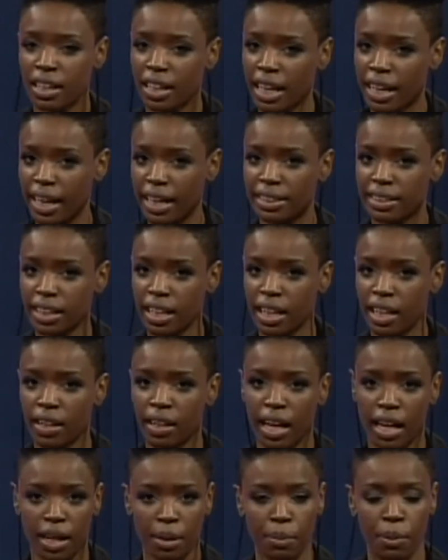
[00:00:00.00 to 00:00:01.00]
Like I
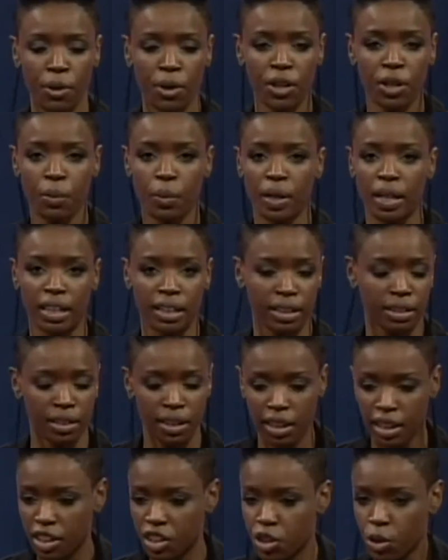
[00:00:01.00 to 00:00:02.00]
said, any point you want to
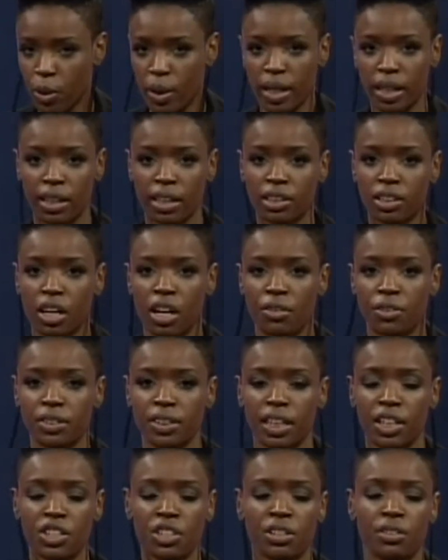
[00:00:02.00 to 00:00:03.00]
join in this
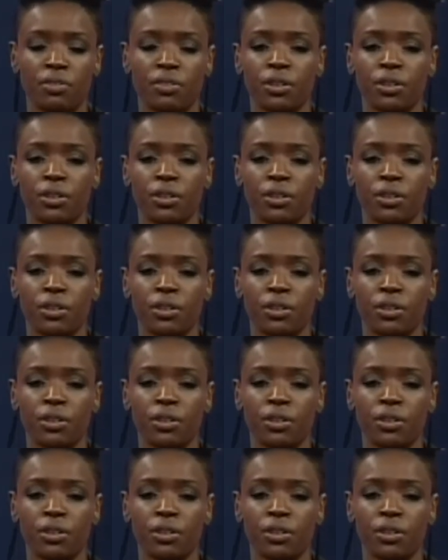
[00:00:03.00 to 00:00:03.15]
conversation,